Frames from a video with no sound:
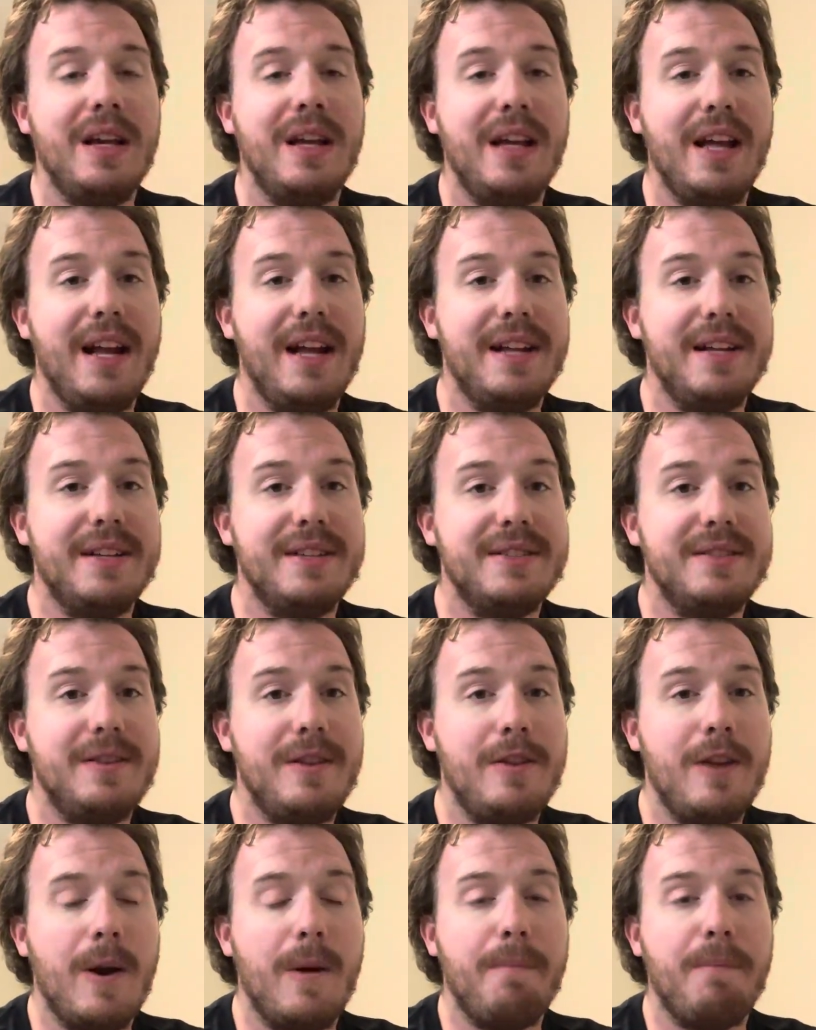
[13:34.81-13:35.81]

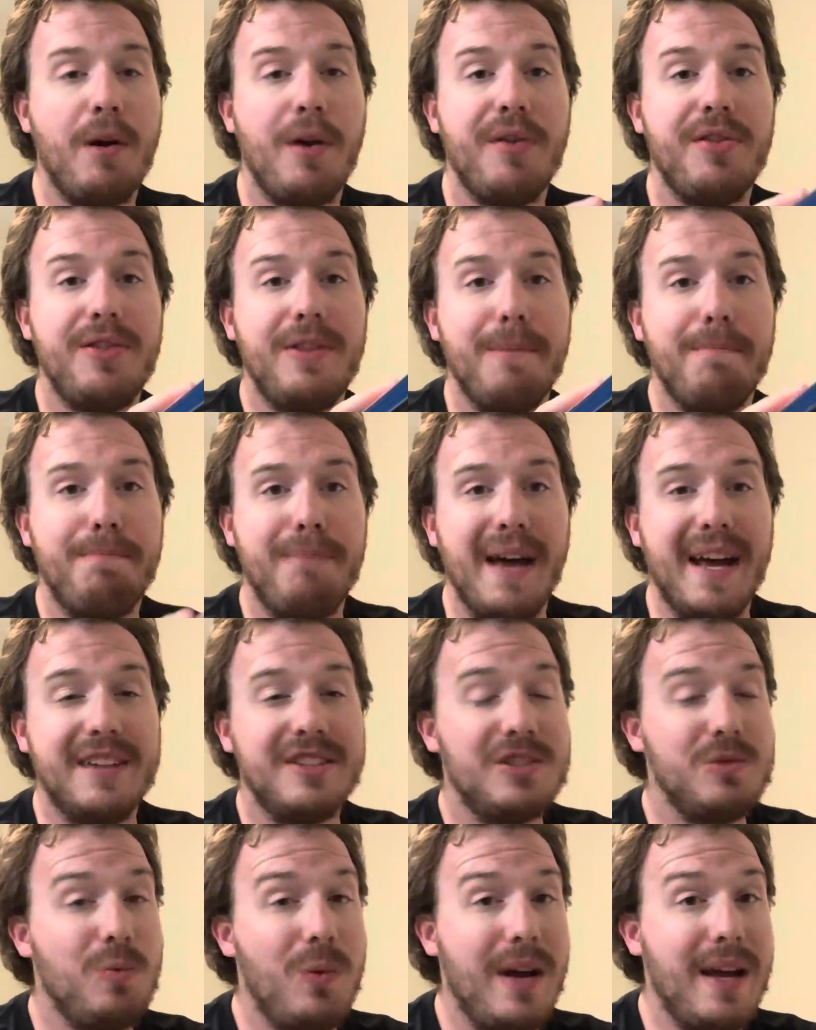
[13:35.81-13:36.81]
They're both the
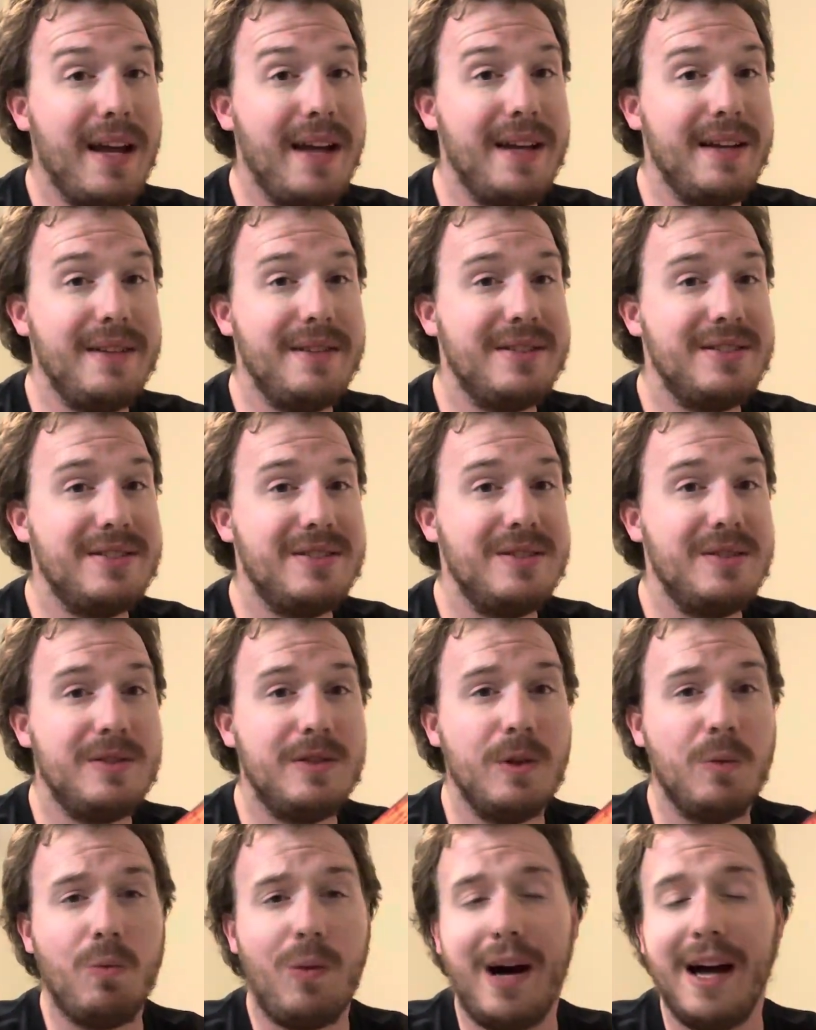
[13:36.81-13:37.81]
best ways
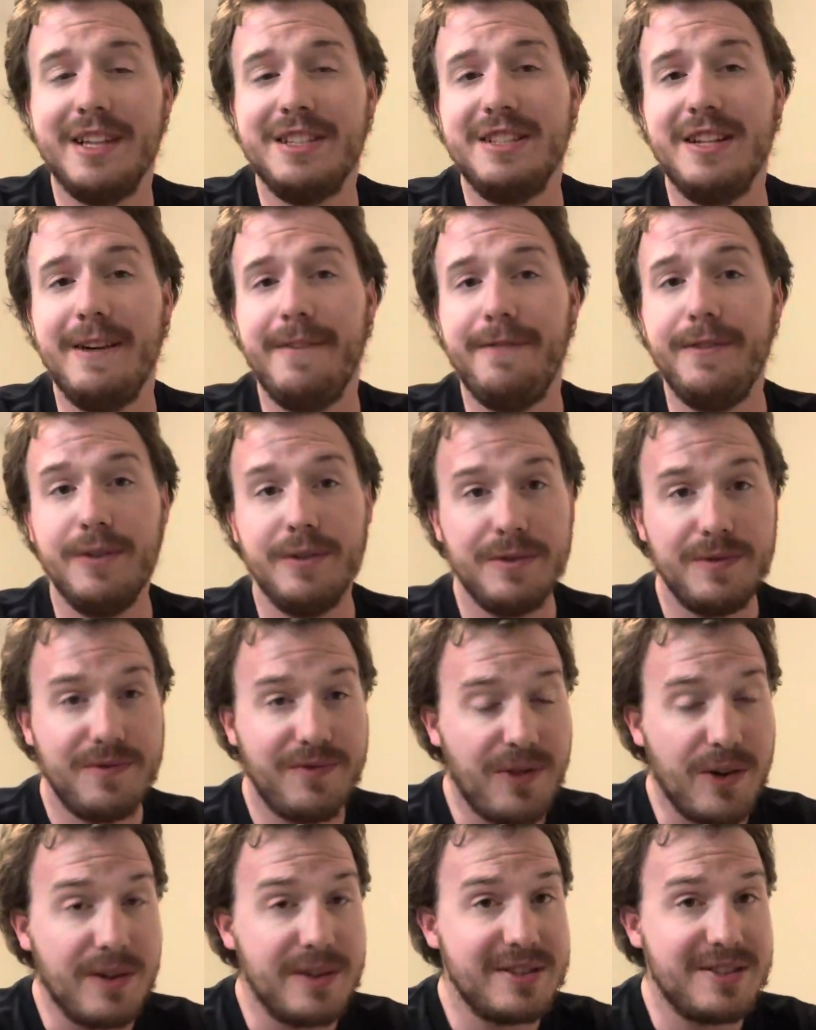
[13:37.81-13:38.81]
to watch it if you're
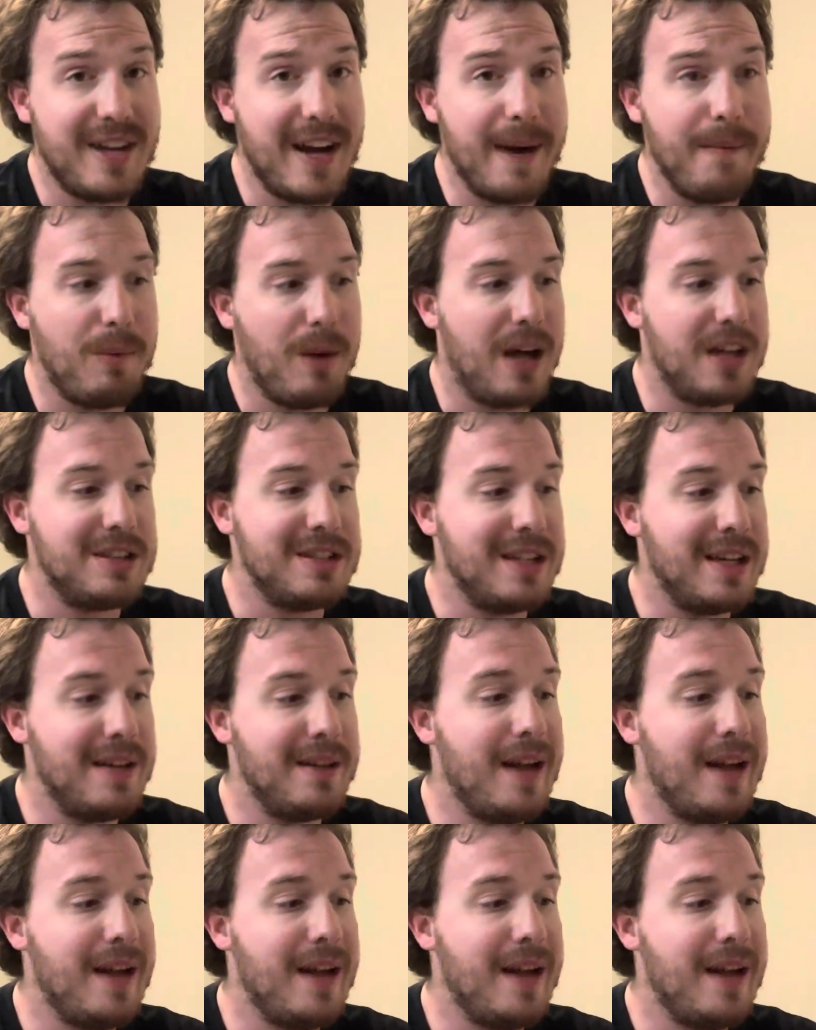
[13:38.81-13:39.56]
first time watching it.